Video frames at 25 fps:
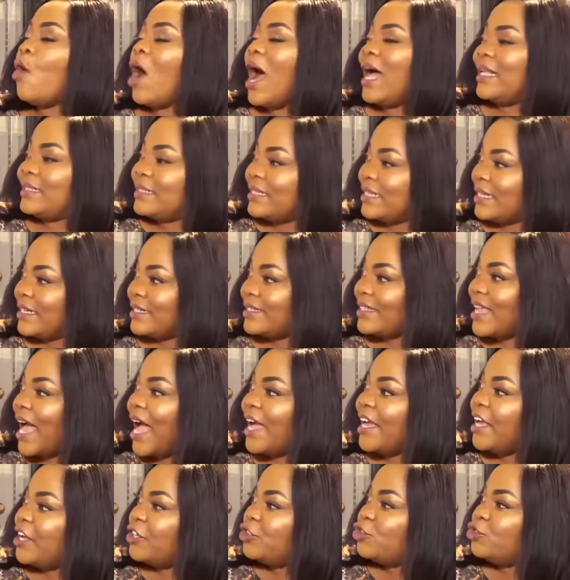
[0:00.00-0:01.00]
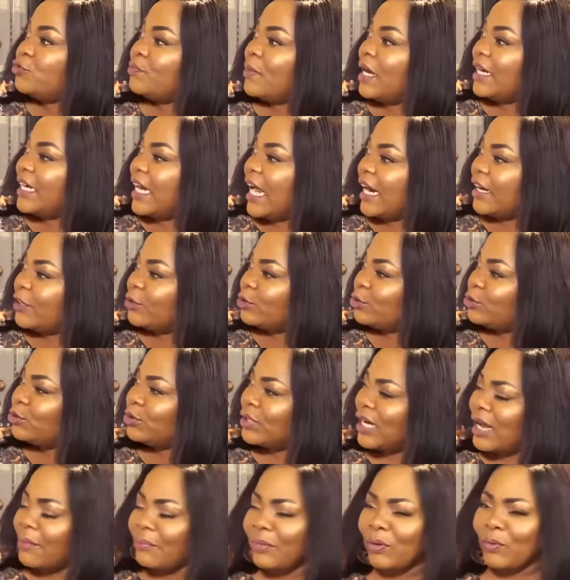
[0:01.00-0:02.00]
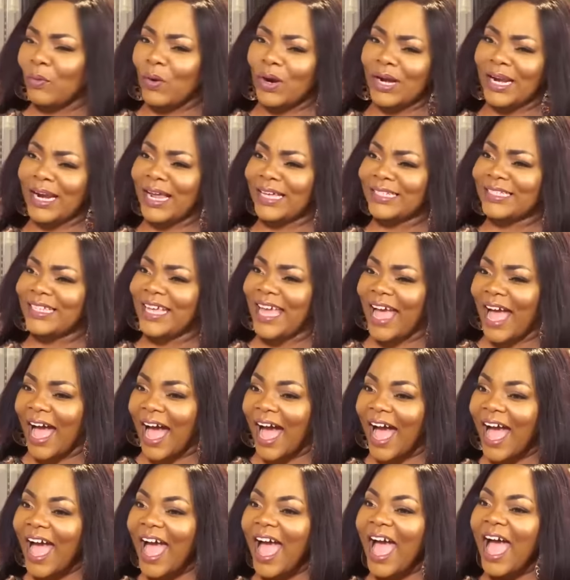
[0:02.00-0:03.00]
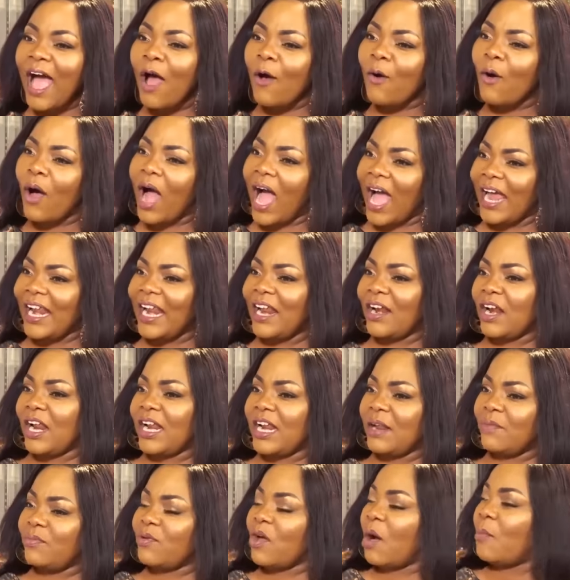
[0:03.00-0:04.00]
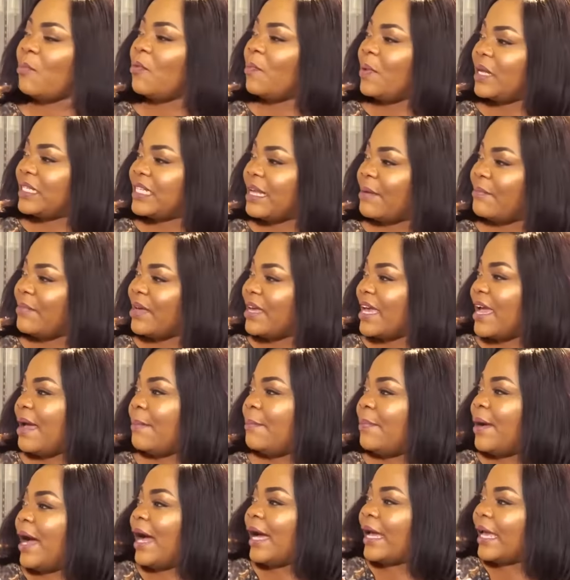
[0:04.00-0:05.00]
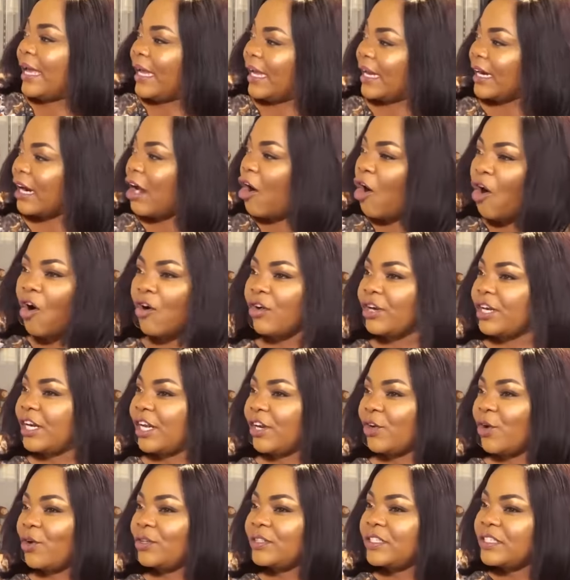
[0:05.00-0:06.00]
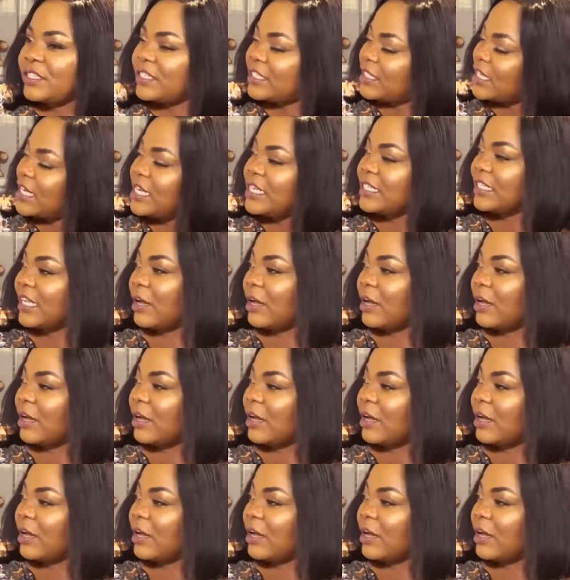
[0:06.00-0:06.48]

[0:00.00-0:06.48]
artist. I Juma Danon, so now me wonder say ah. I don't know, they be almost may backing. No, they don't see